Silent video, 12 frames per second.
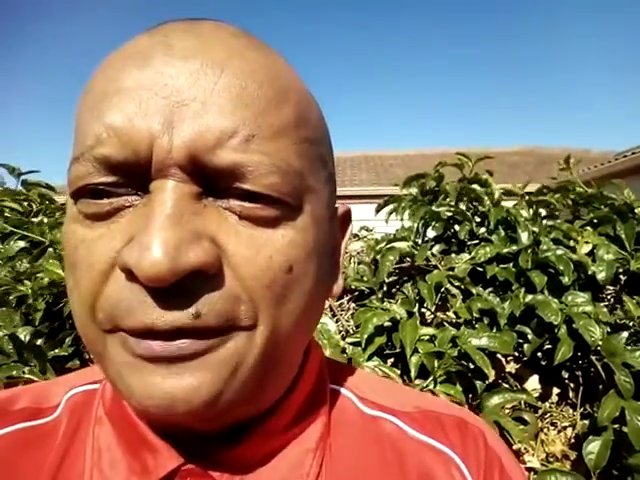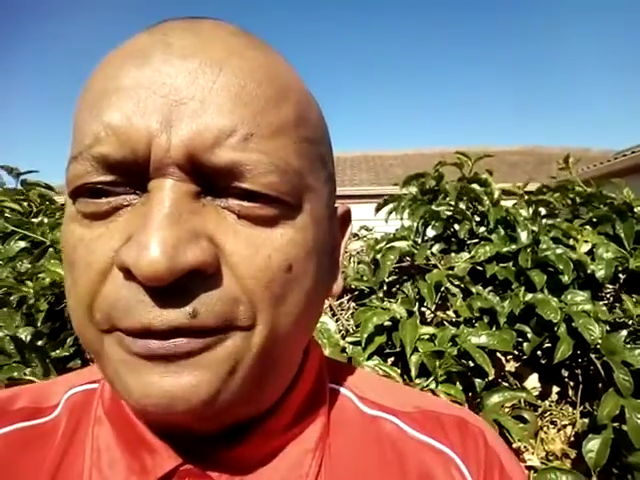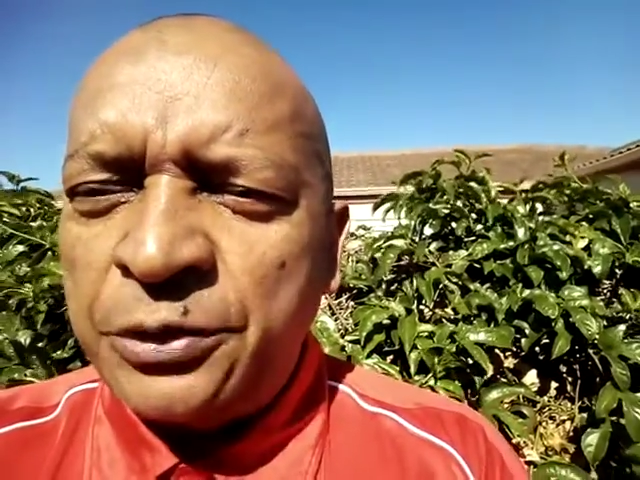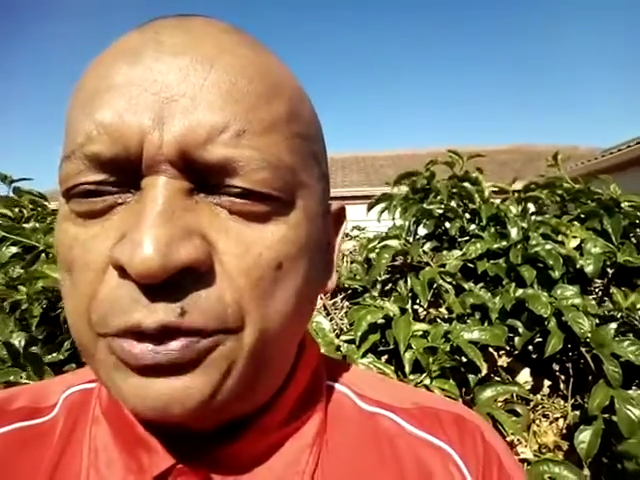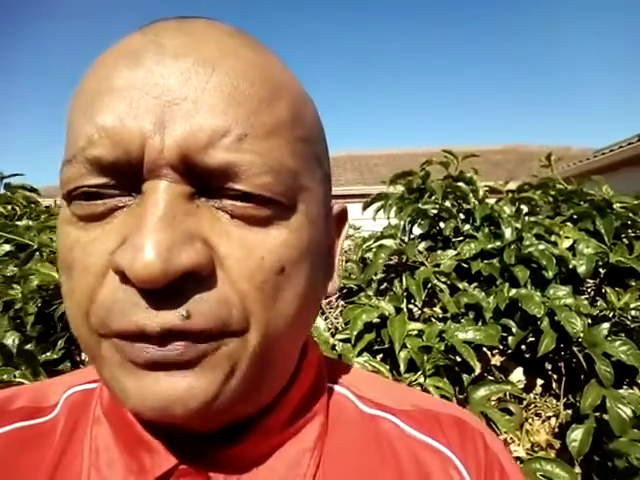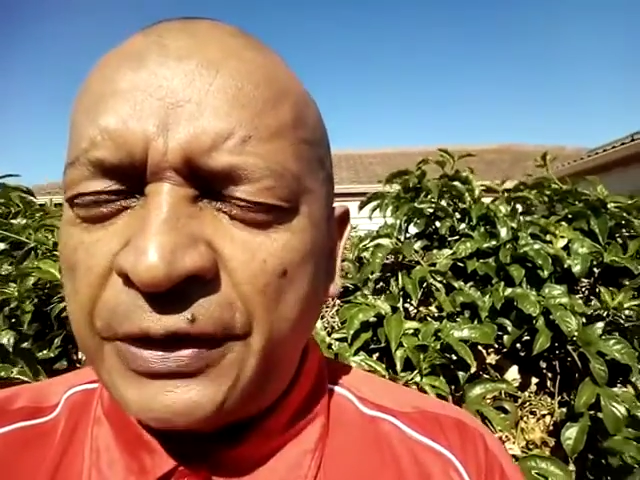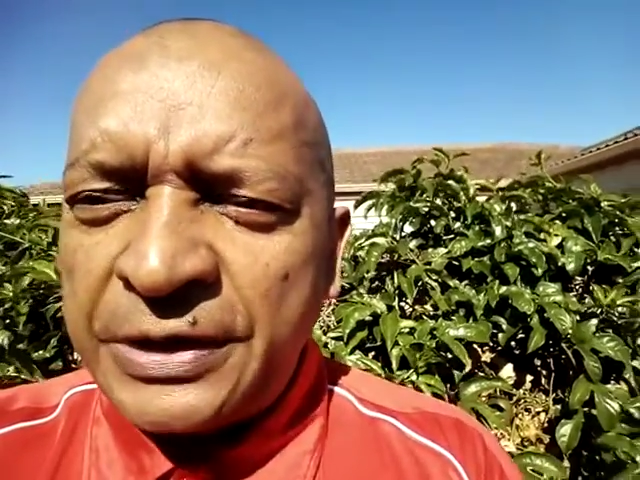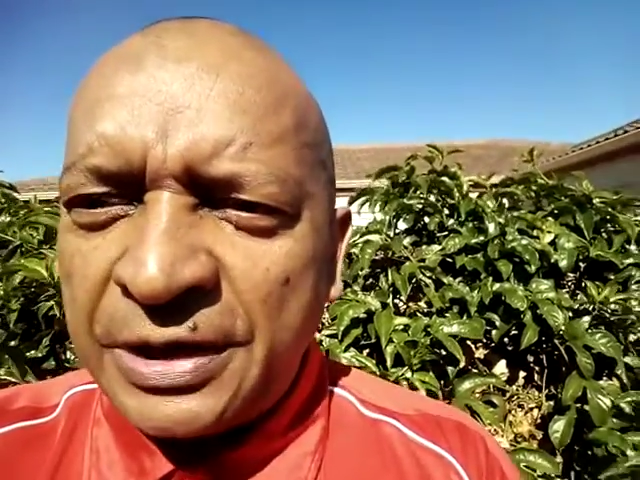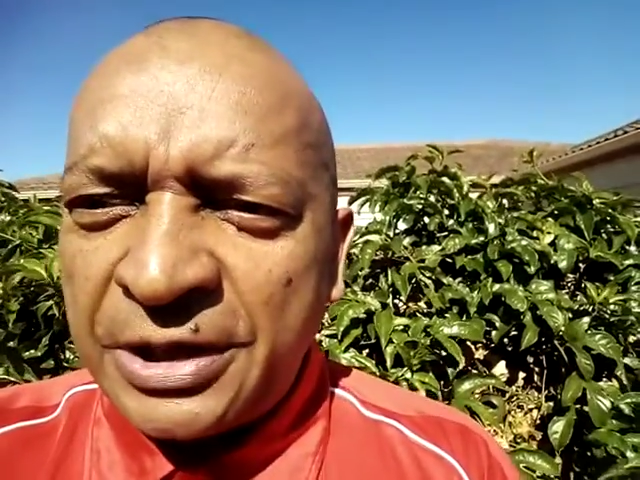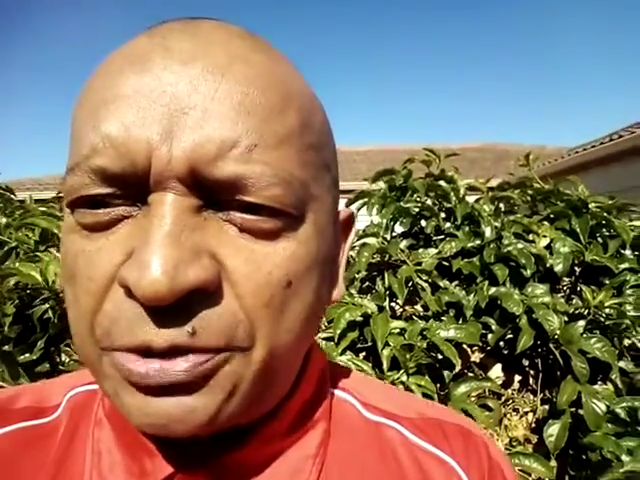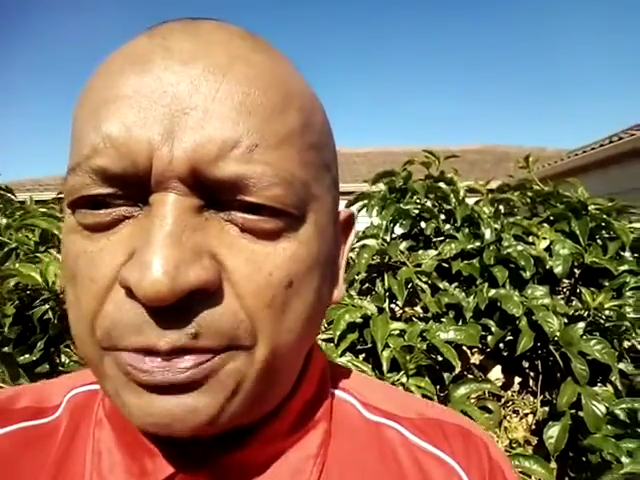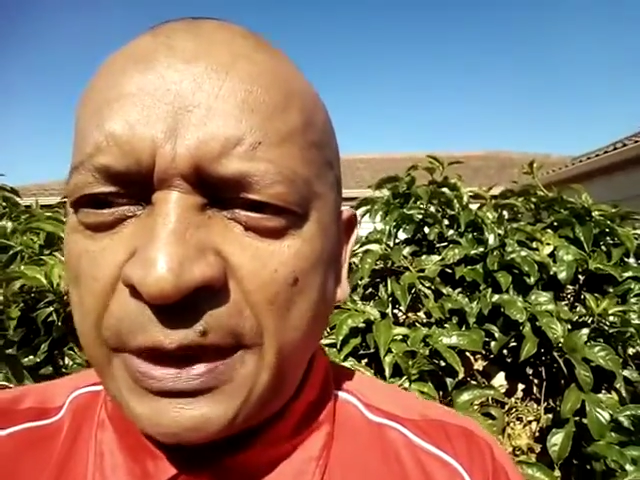a few
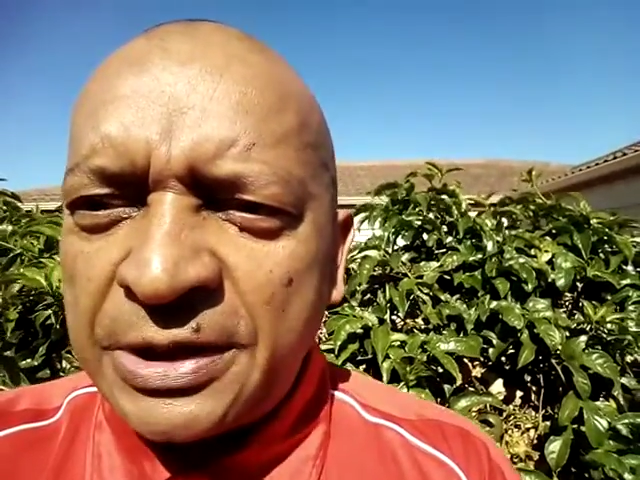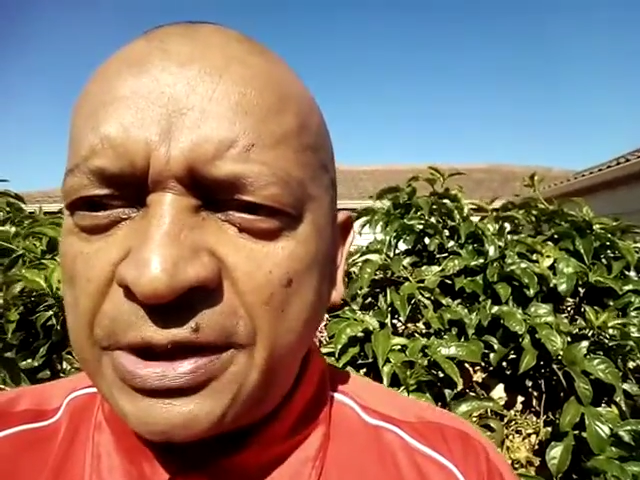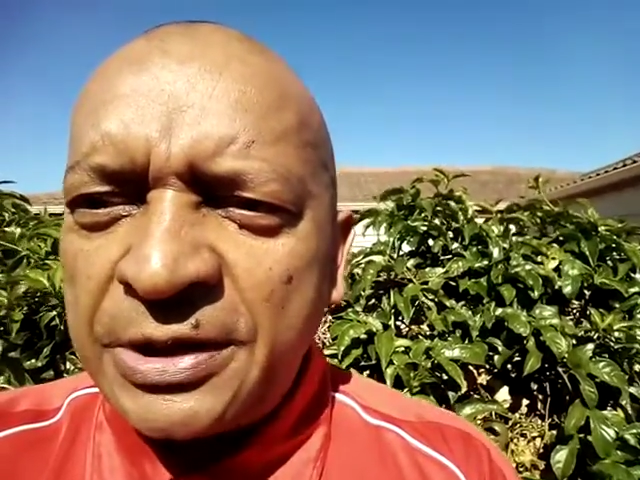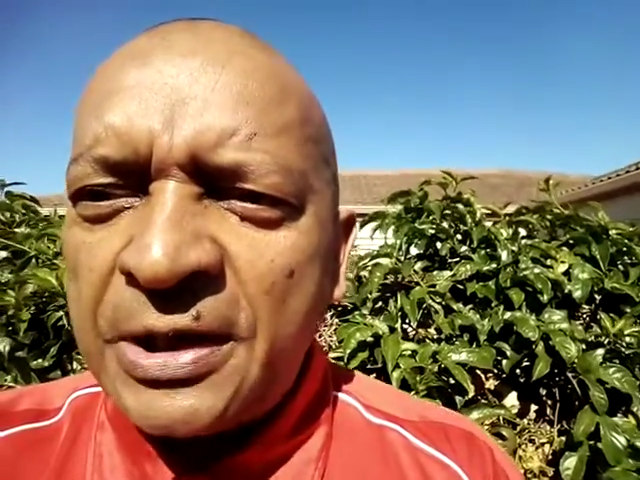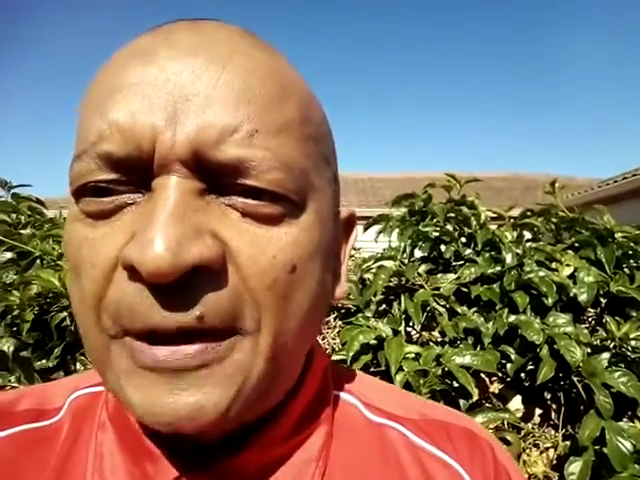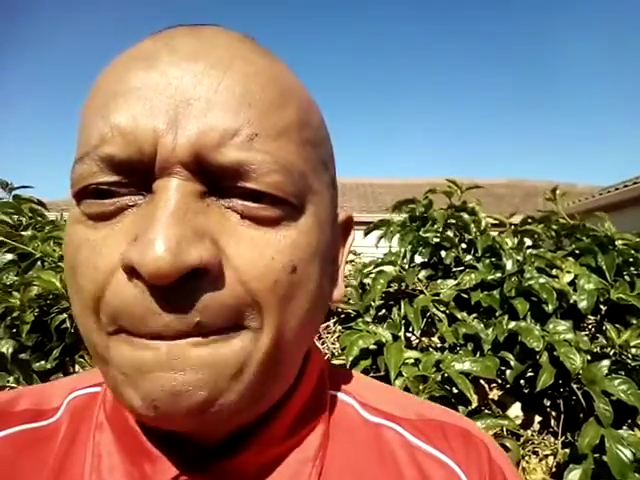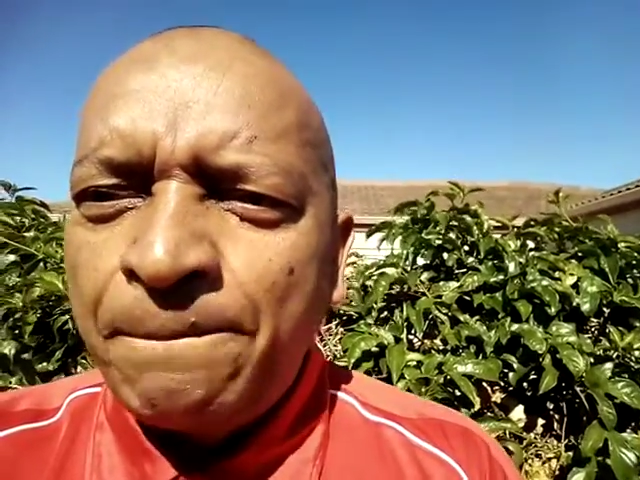facial expressions